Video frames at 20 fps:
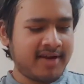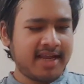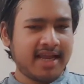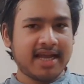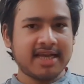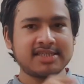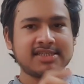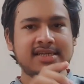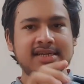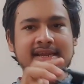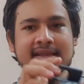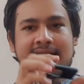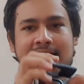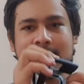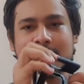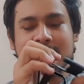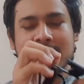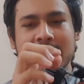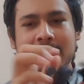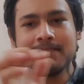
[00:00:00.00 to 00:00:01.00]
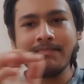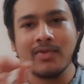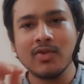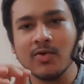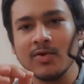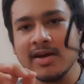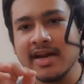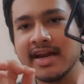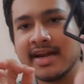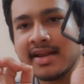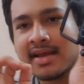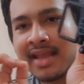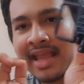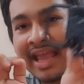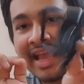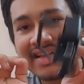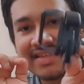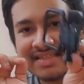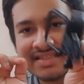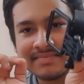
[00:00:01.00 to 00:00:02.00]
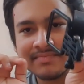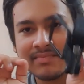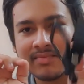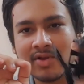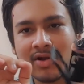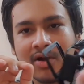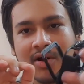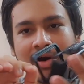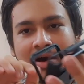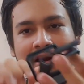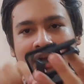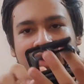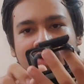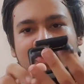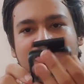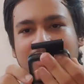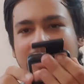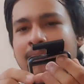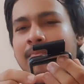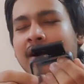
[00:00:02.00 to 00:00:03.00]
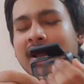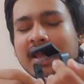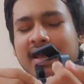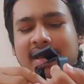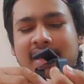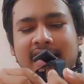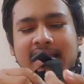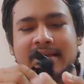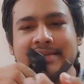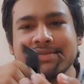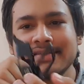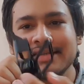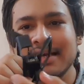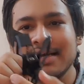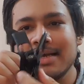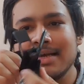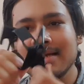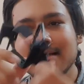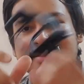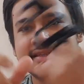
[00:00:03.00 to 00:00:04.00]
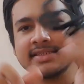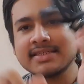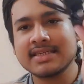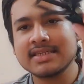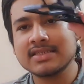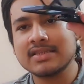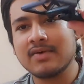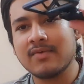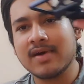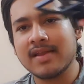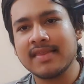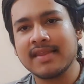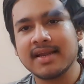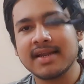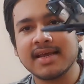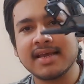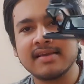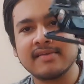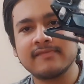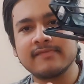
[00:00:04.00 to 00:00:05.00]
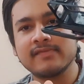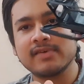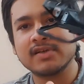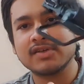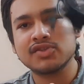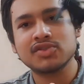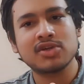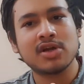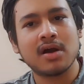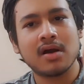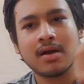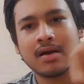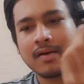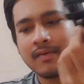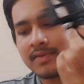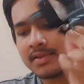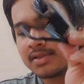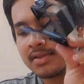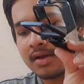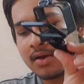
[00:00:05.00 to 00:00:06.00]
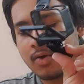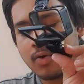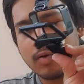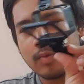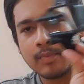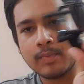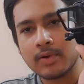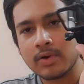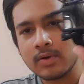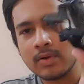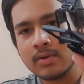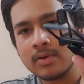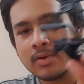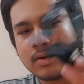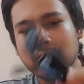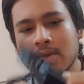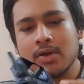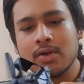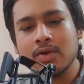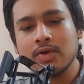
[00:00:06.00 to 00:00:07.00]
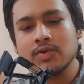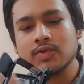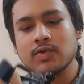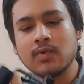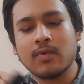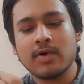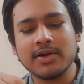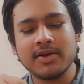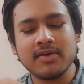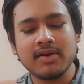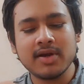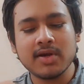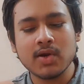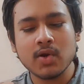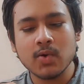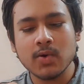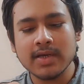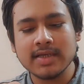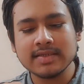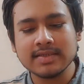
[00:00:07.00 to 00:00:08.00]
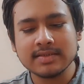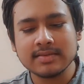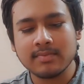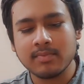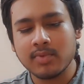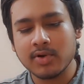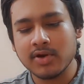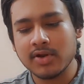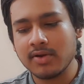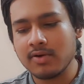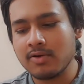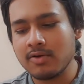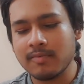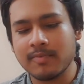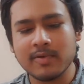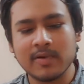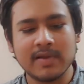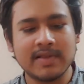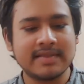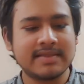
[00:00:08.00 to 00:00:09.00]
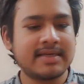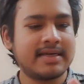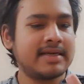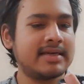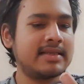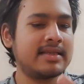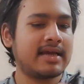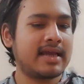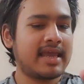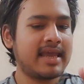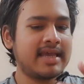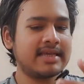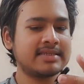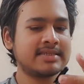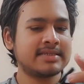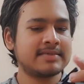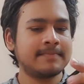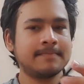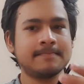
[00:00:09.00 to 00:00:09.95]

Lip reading: action camera, you will get a case, or you will buy a case. This is the one that I have stock with the GoPro. So what you need to do is, put your GoPro inside the case.